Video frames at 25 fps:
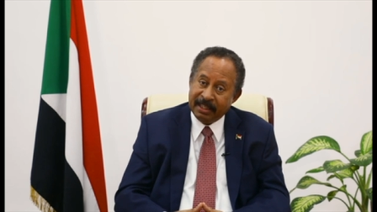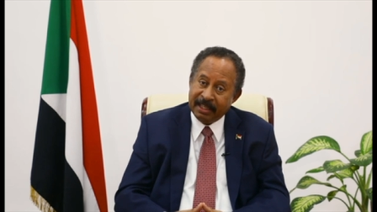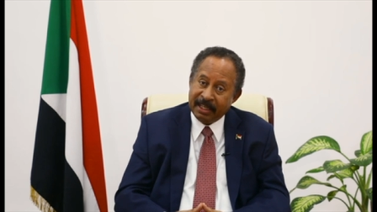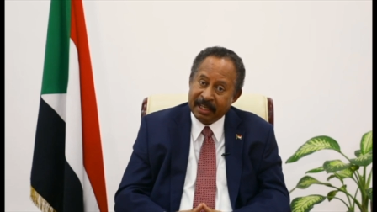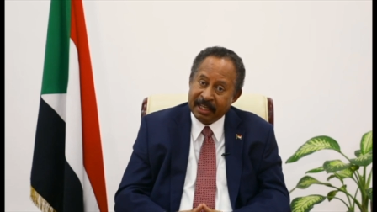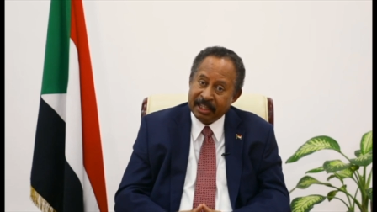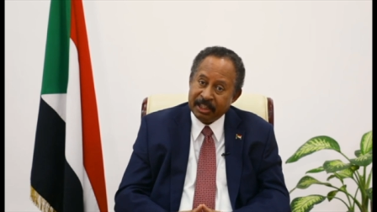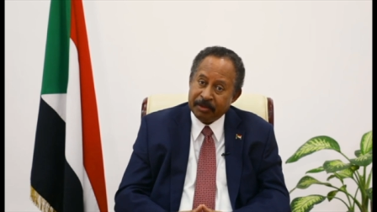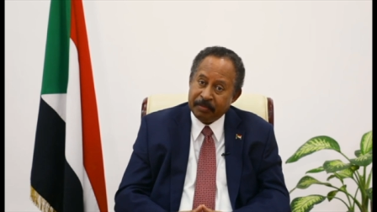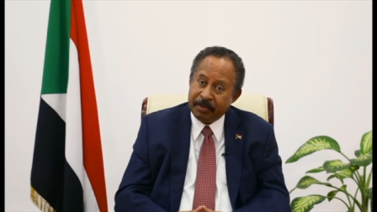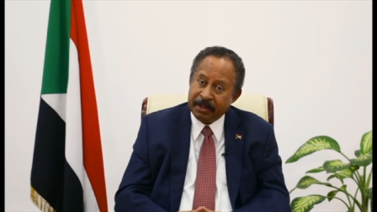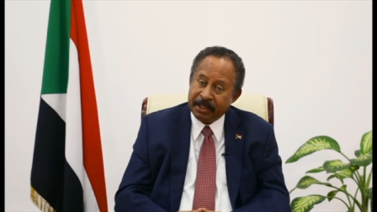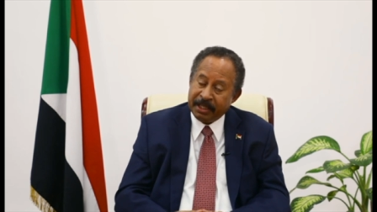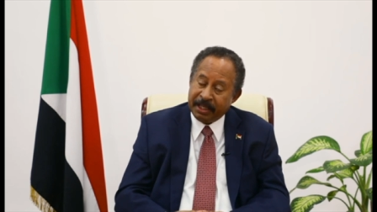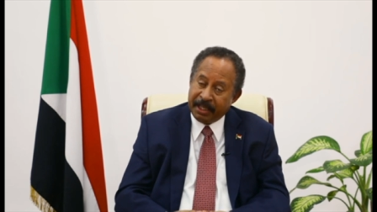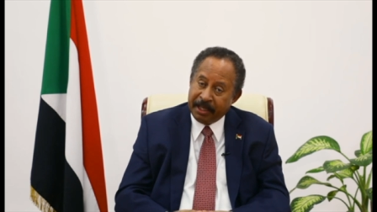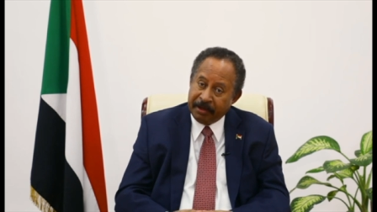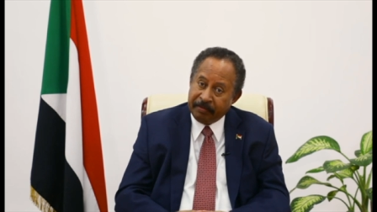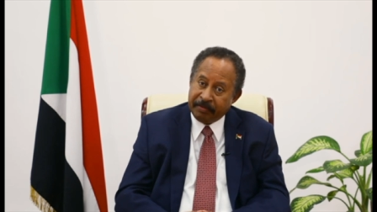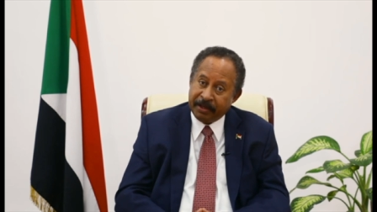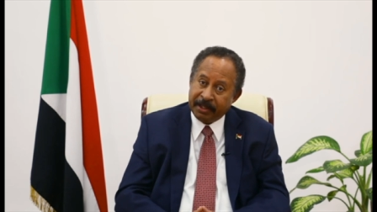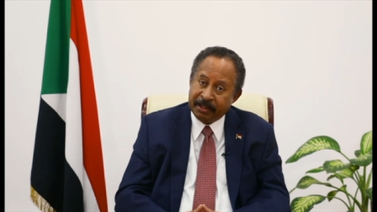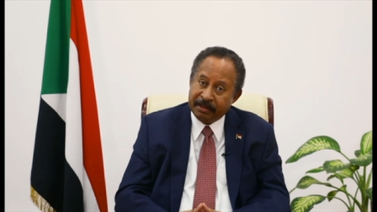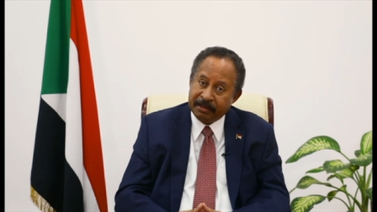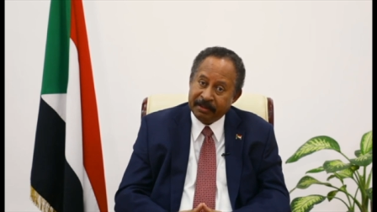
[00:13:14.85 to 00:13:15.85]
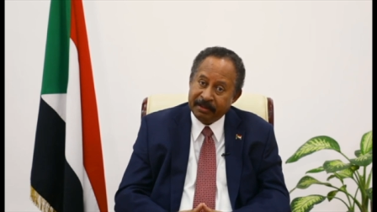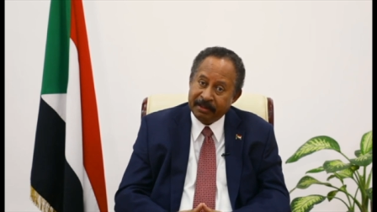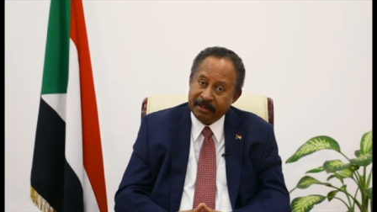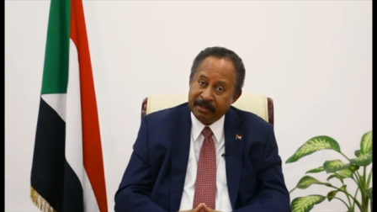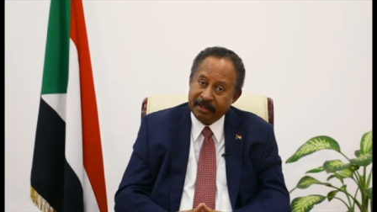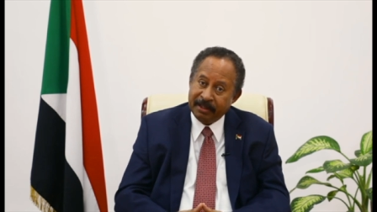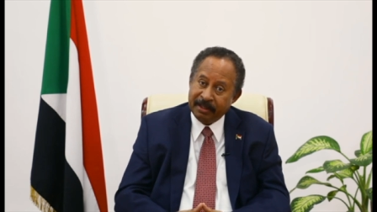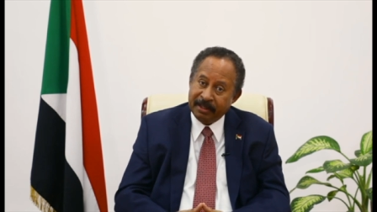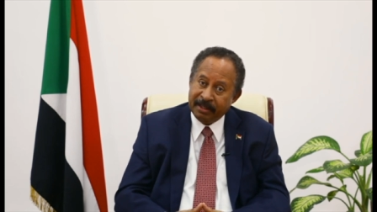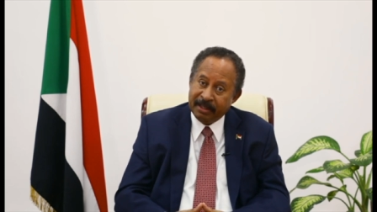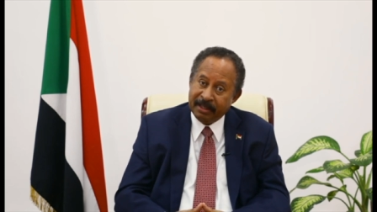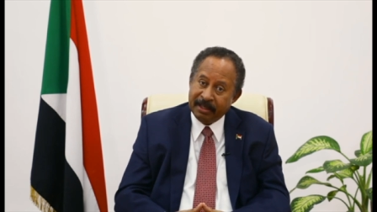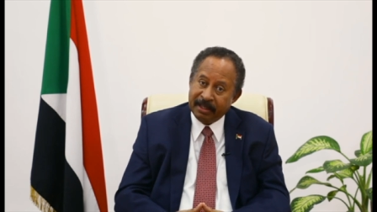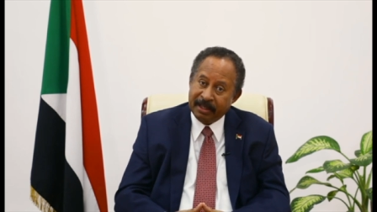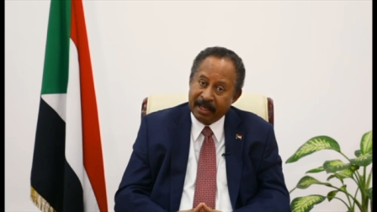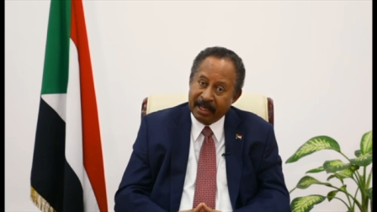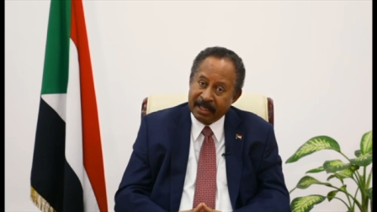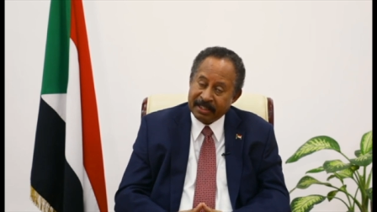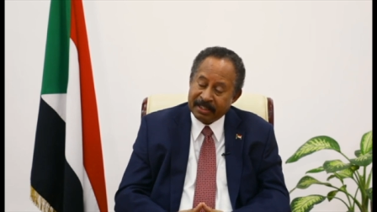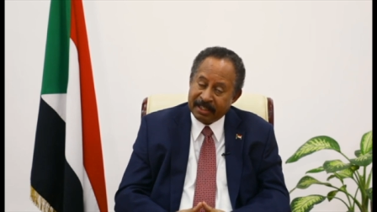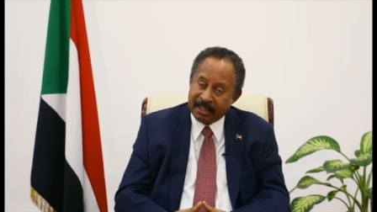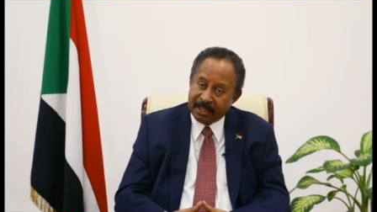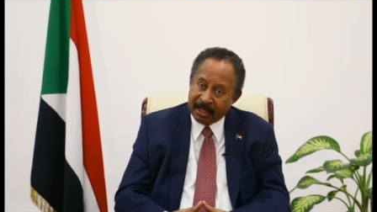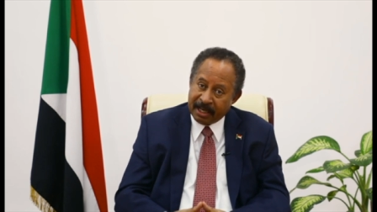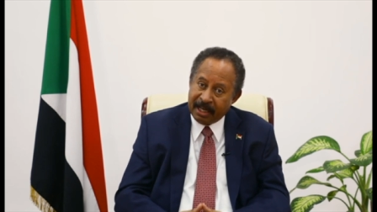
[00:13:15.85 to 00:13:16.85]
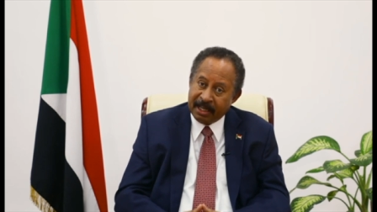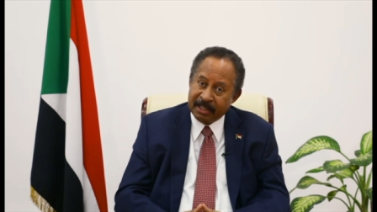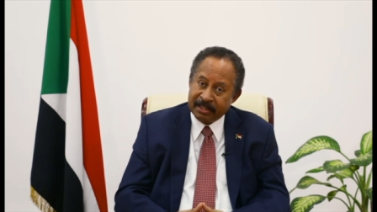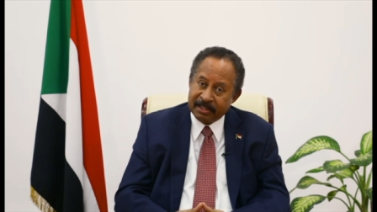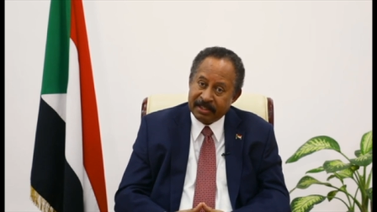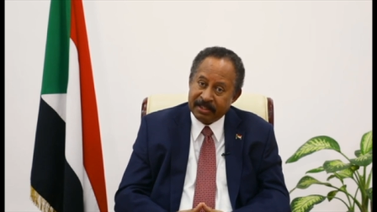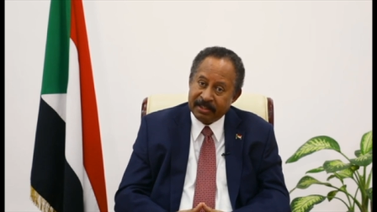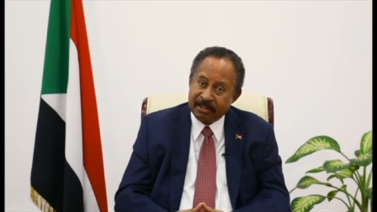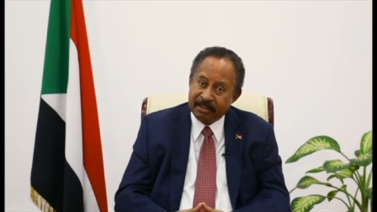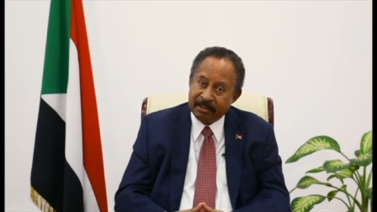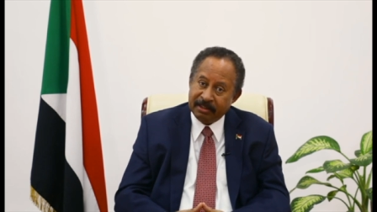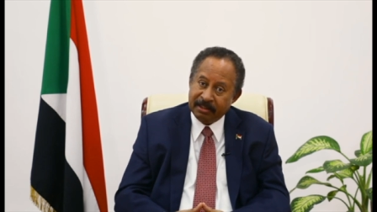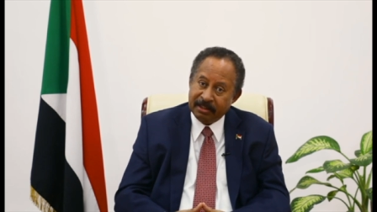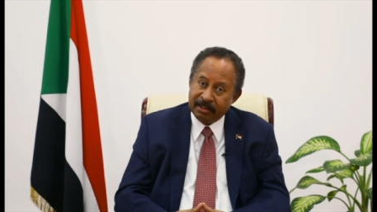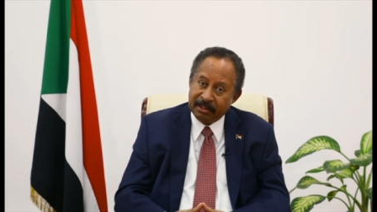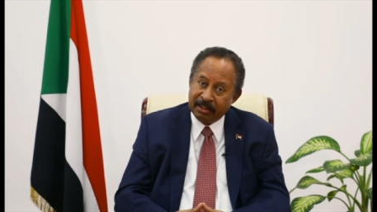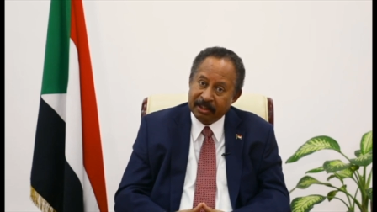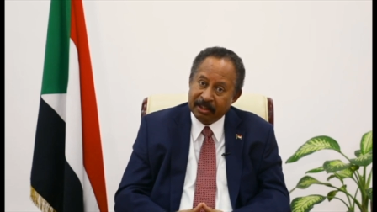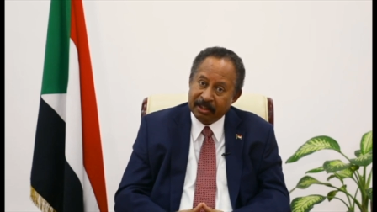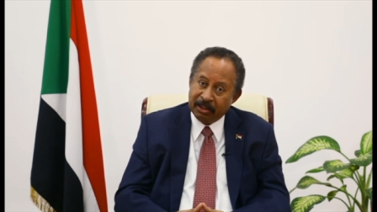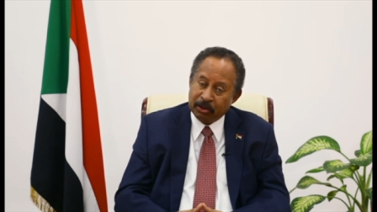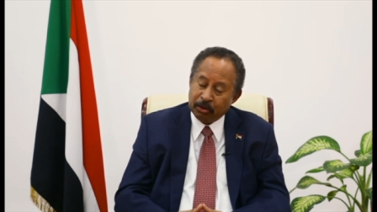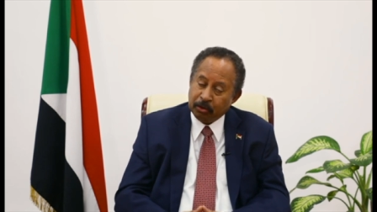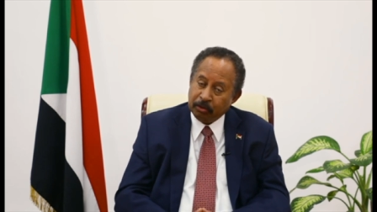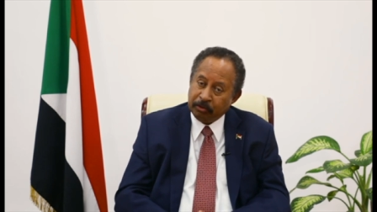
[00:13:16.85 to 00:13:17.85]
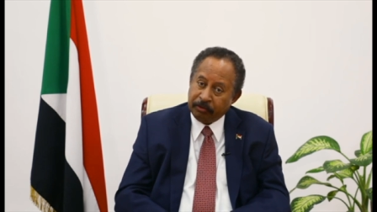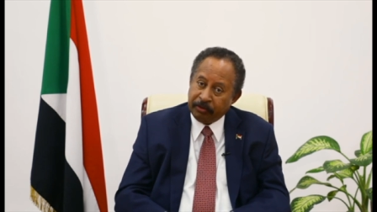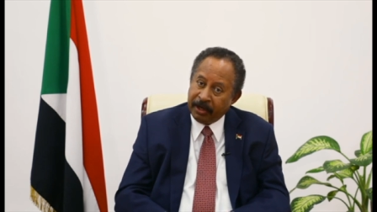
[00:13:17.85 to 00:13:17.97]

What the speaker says: has been given as grants to